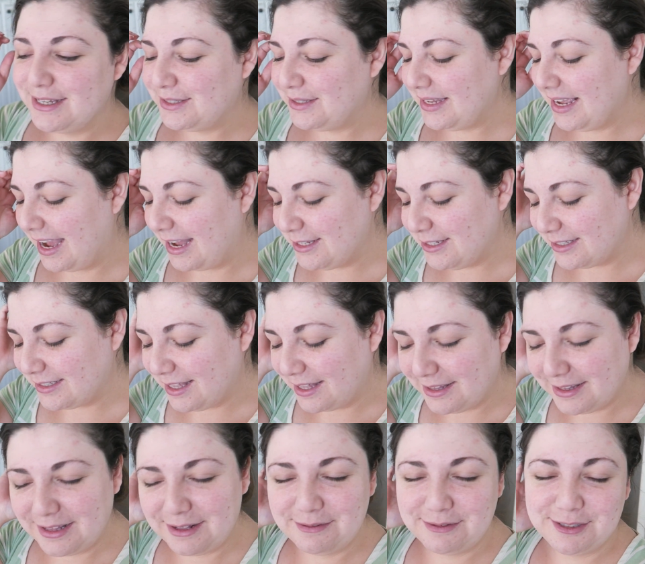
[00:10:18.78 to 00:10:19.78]
So yeah, I just thought
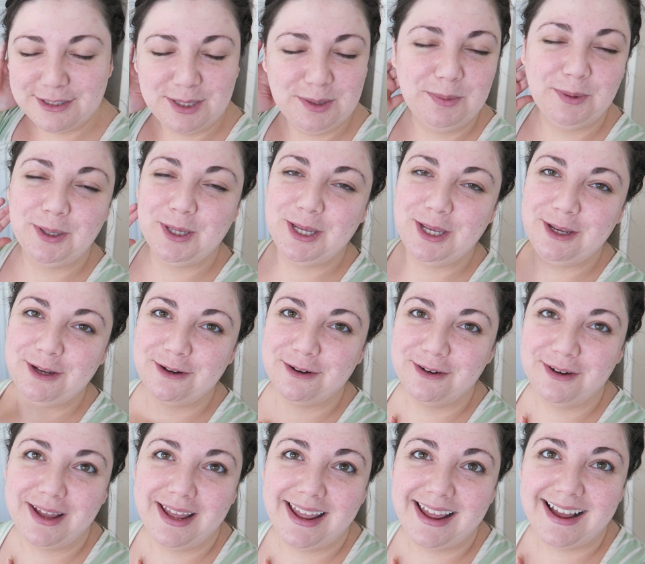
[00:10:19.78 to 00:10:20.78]
that, that was super
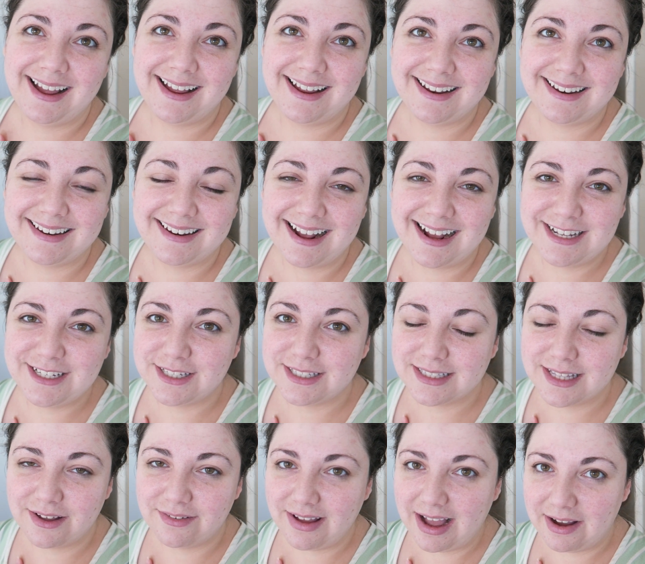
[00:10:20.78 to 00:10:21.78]
cute and I
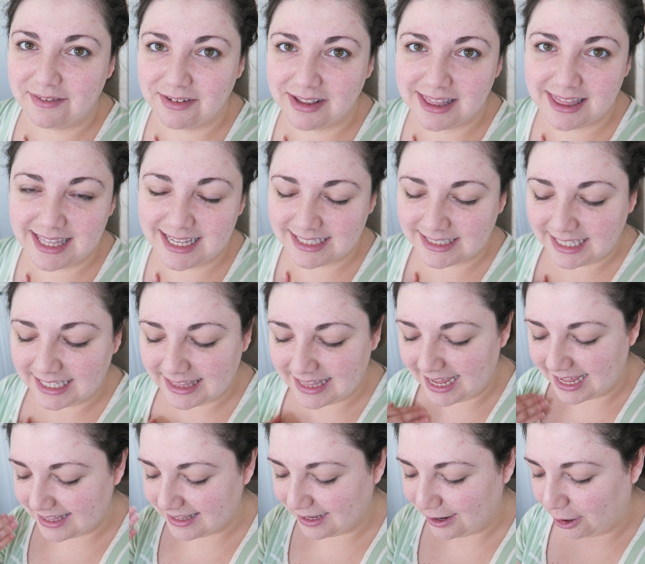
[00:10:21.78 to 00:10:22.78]
just love having things like
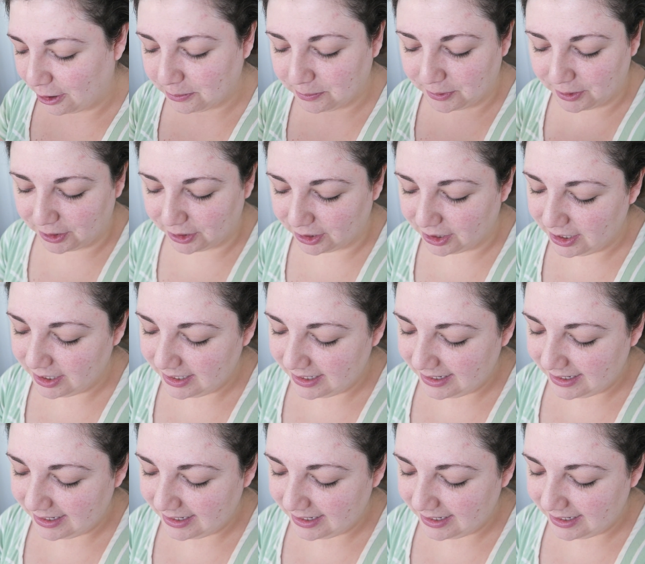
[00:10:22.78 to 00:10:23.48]
that that Harper